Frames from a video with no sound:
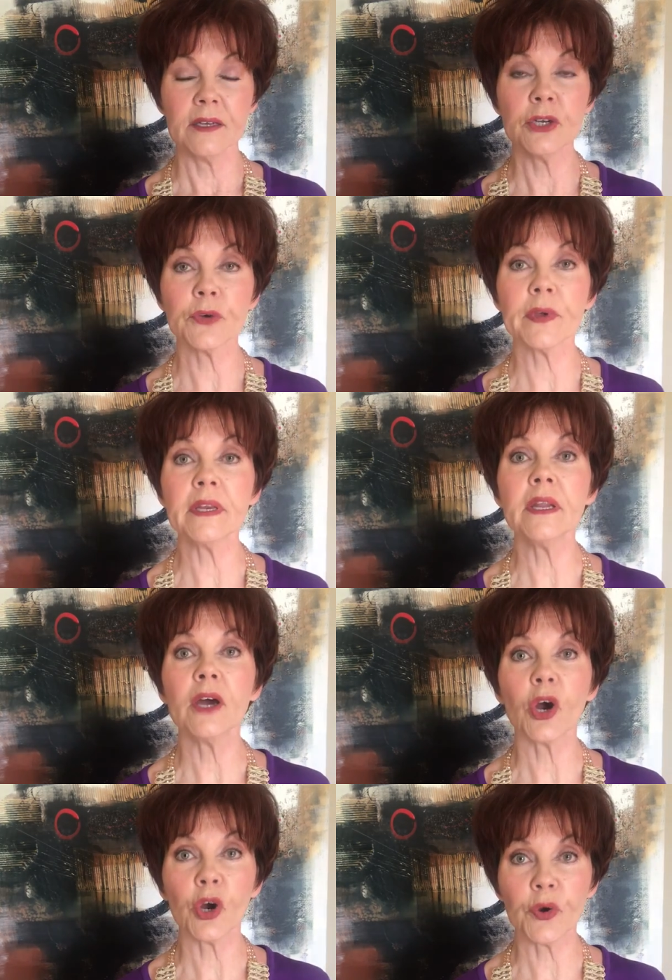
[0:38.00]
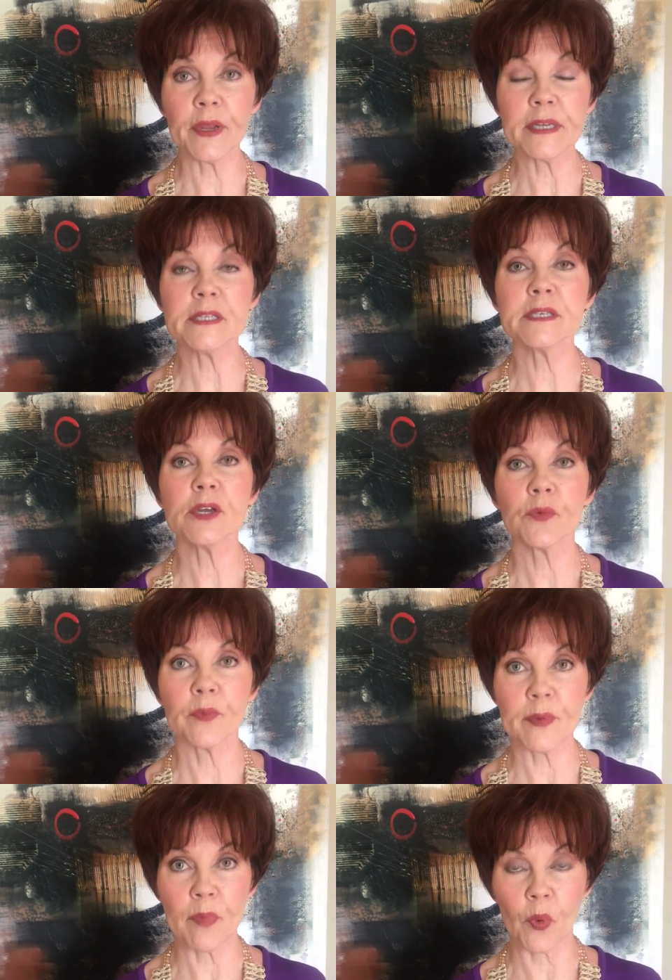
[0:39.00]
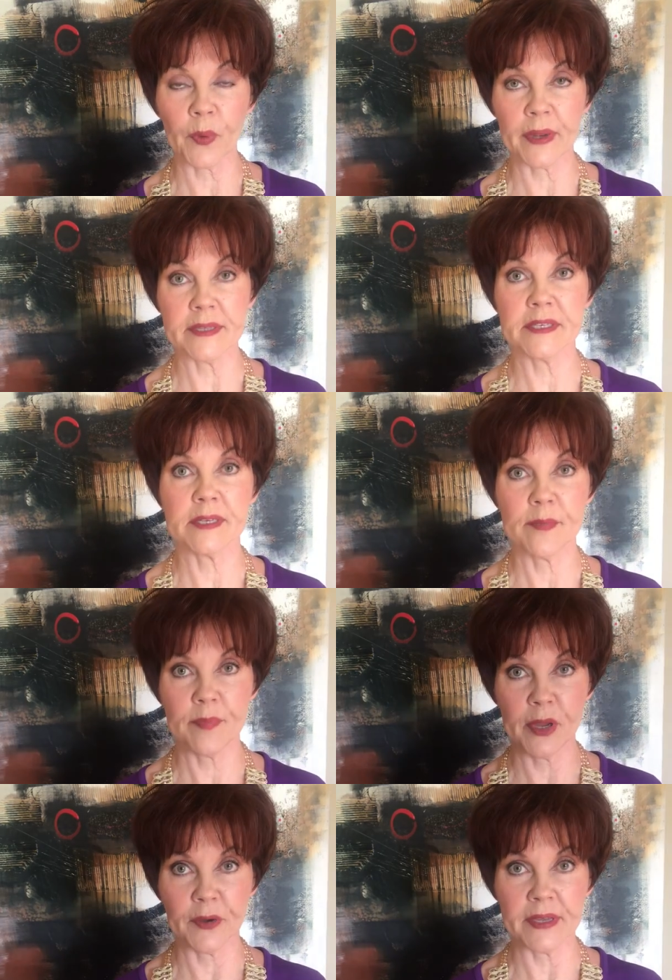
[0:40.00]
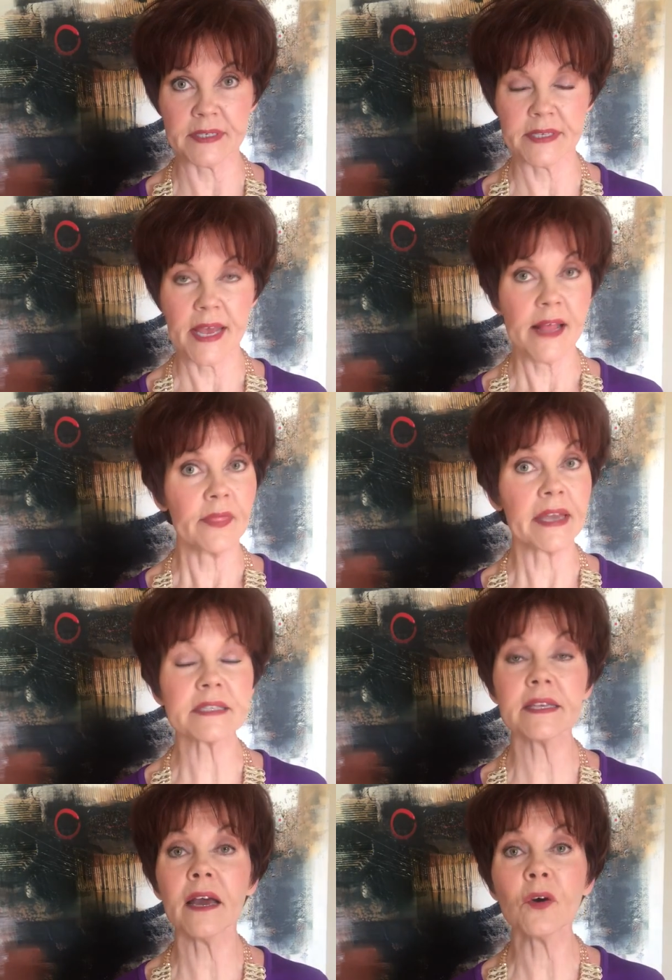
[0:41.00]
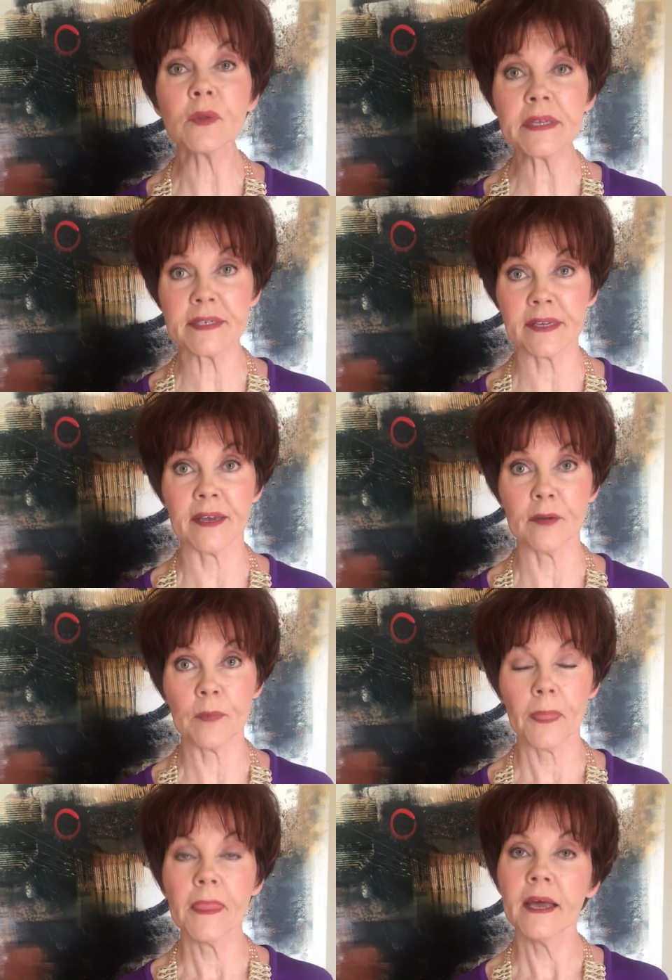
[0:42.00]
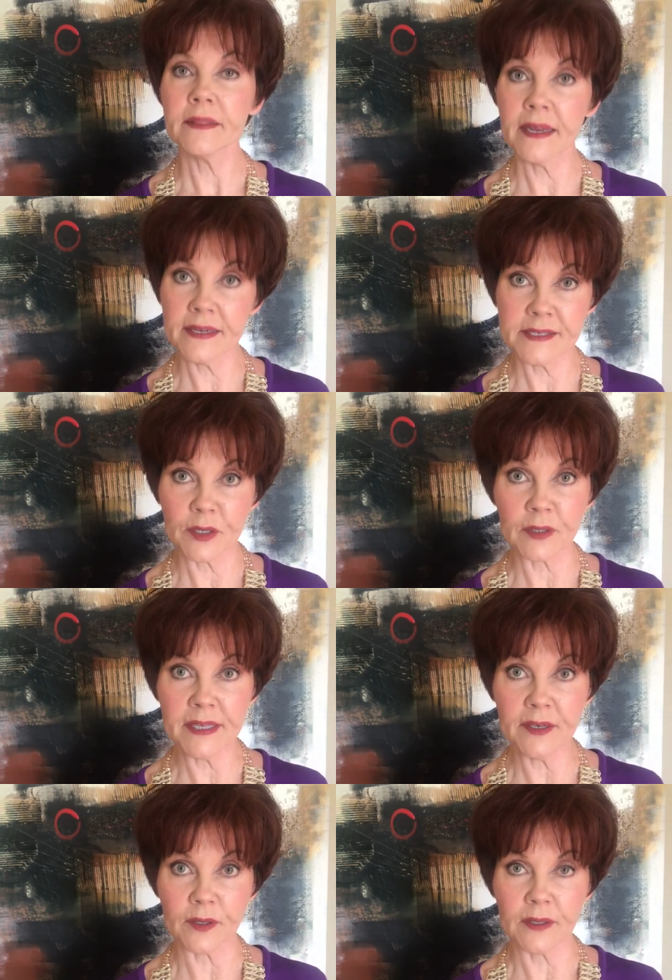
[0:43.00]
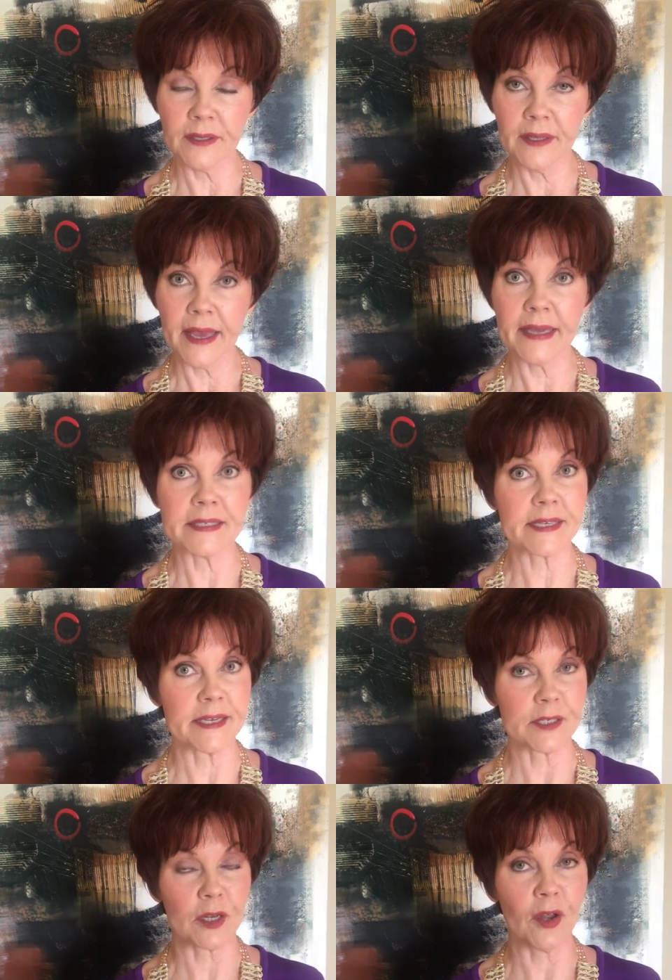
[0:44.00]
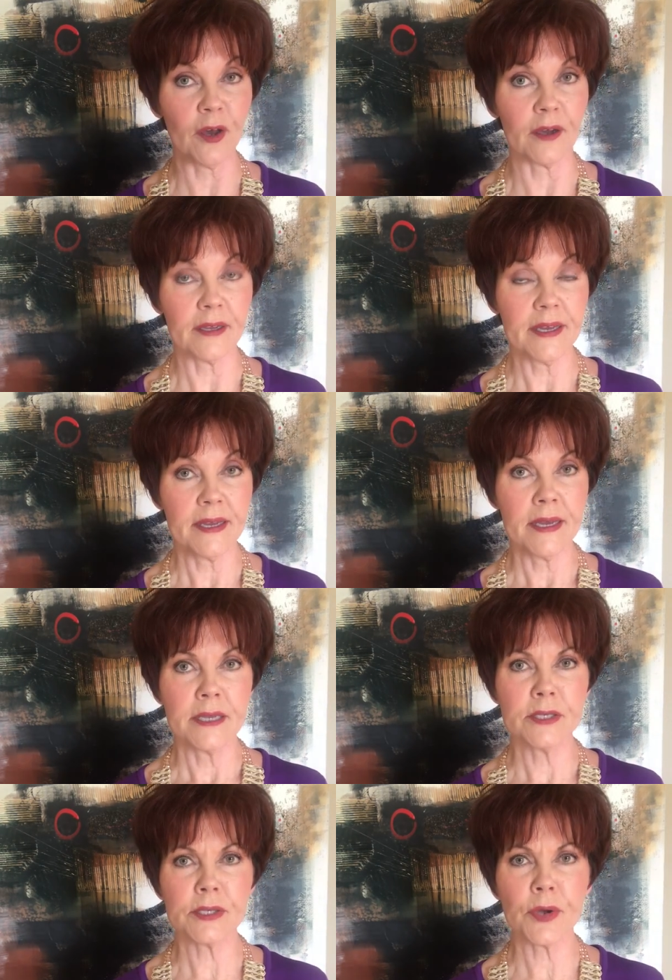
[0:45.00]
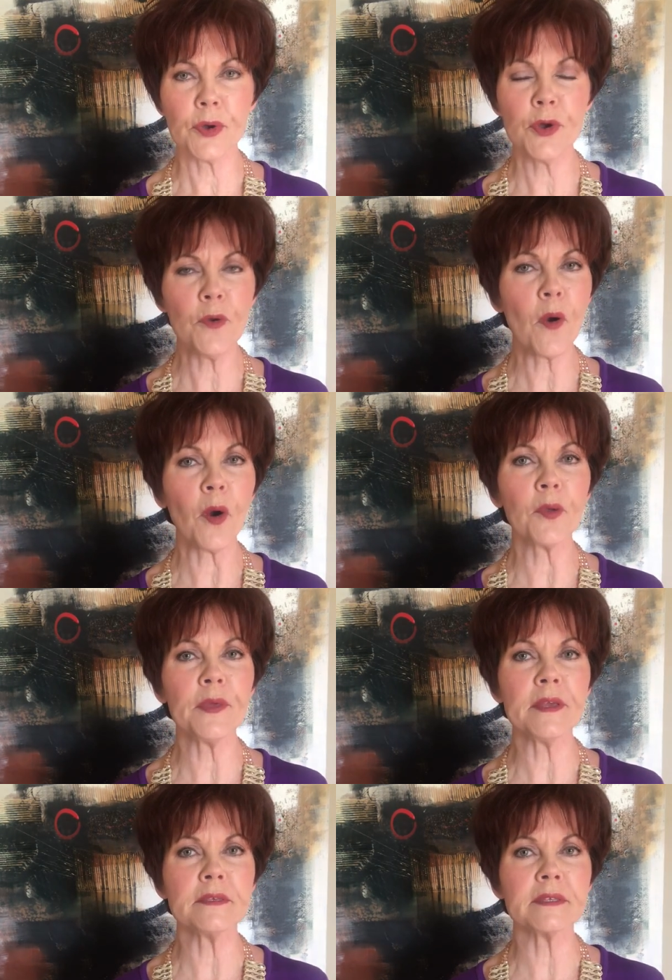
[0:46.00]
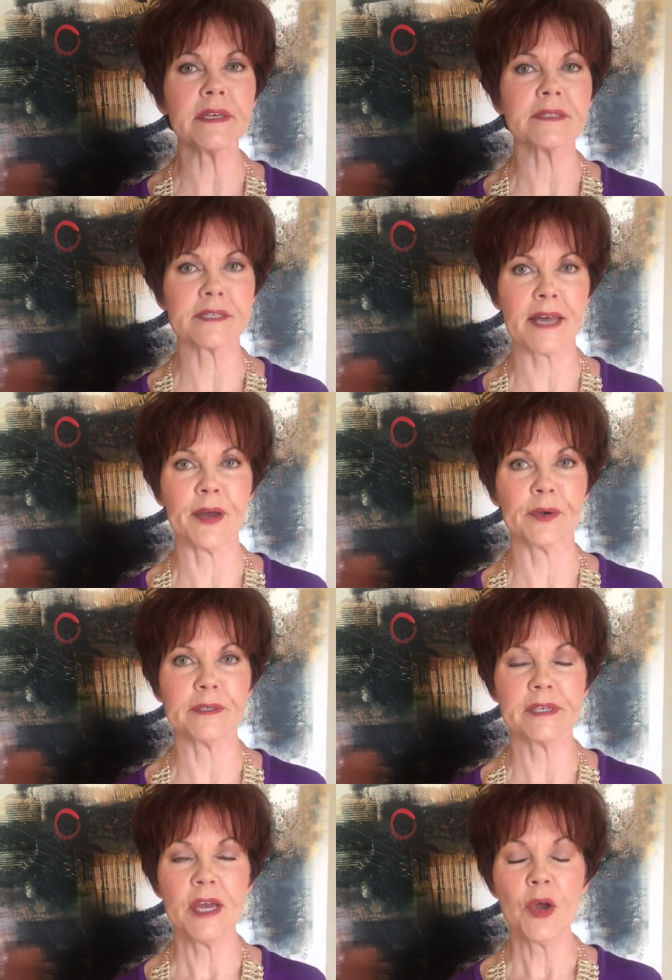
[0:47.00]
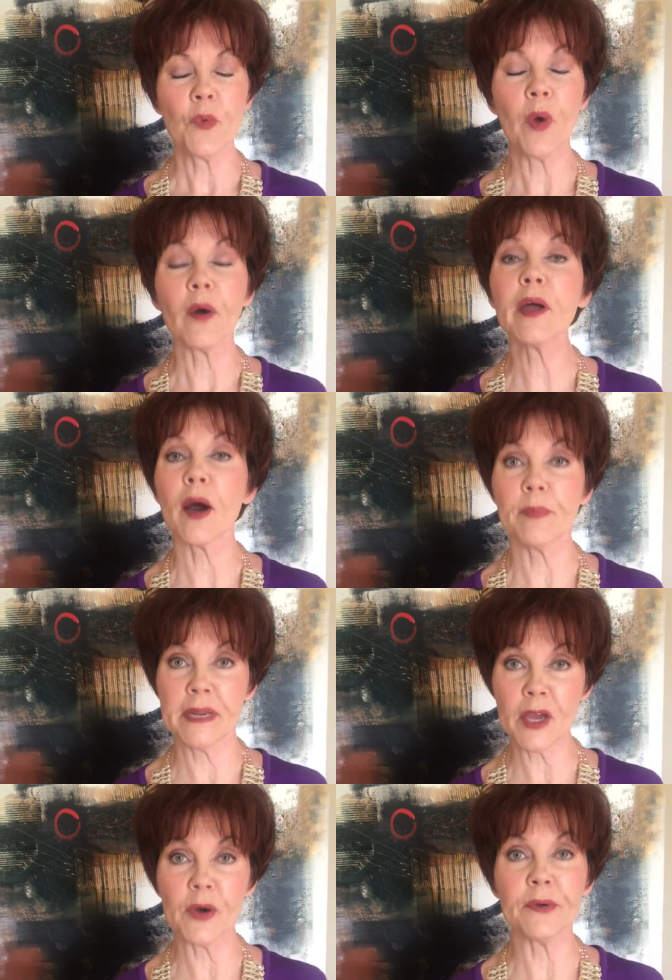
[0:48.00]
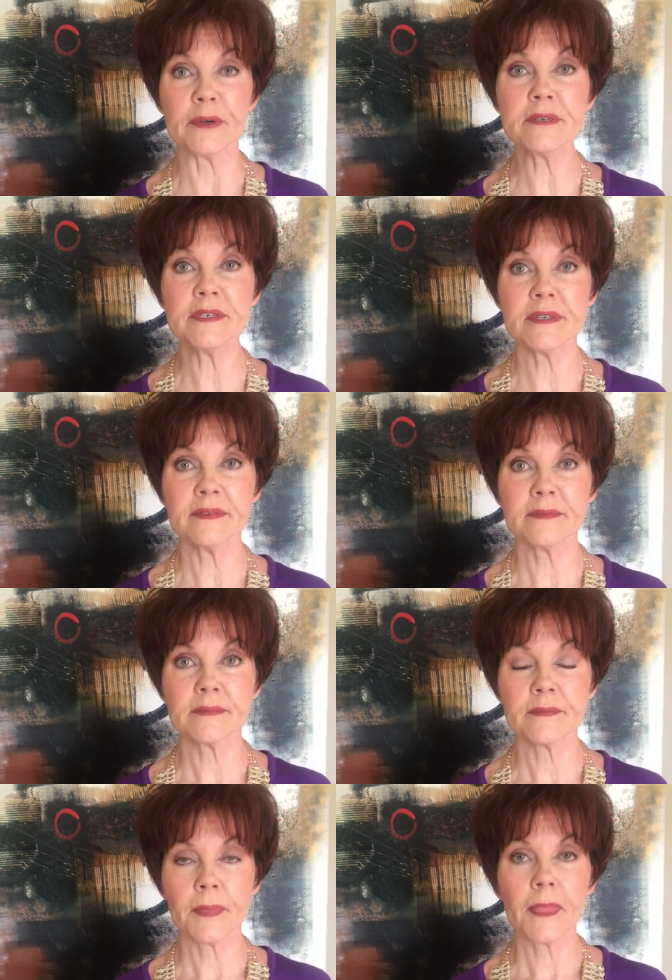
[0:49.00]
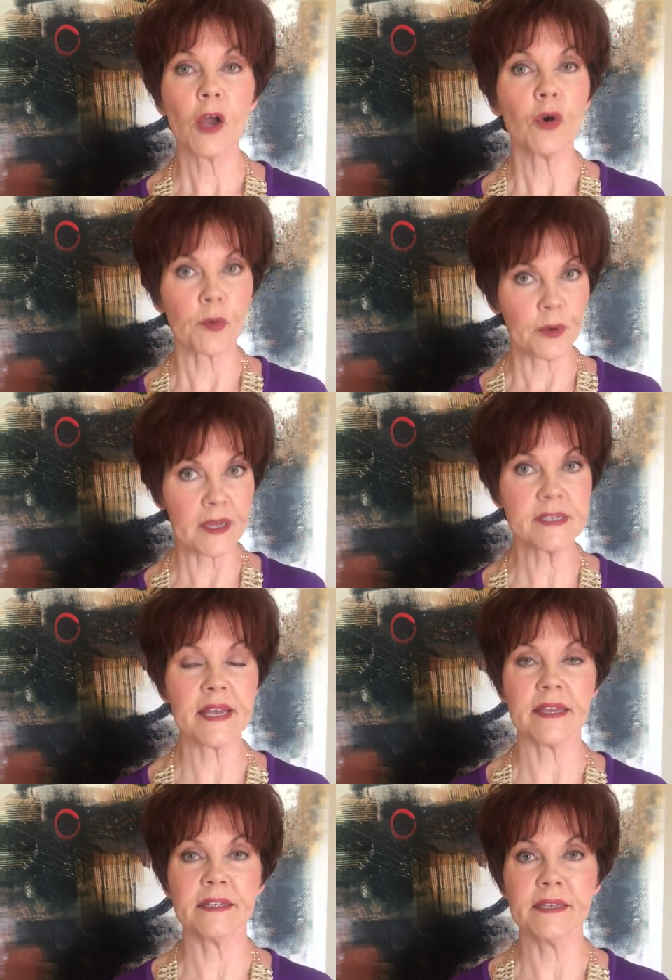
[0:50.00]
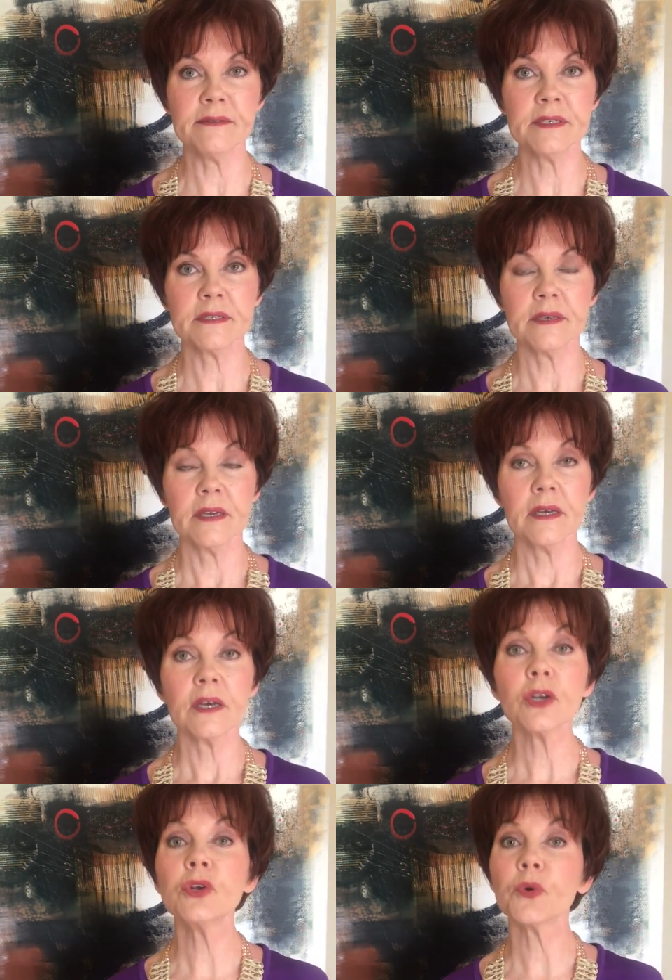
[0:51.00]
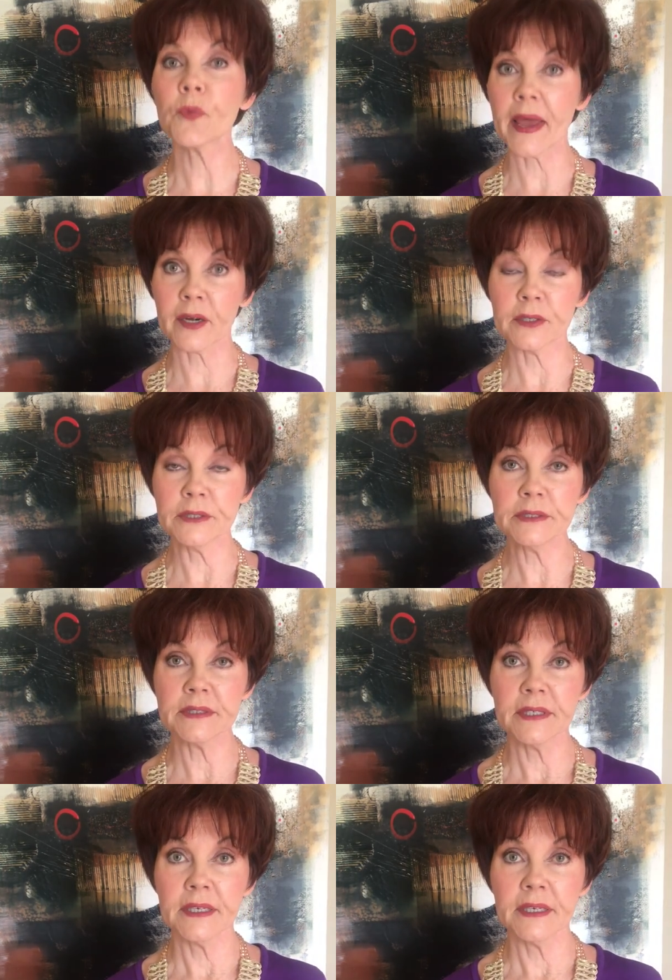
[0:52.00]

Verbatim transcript: during earnings reporting periods, that's the only time that it's illegal and it's against the law. So who are these insiders? Well, company owners, corporate executives, directors,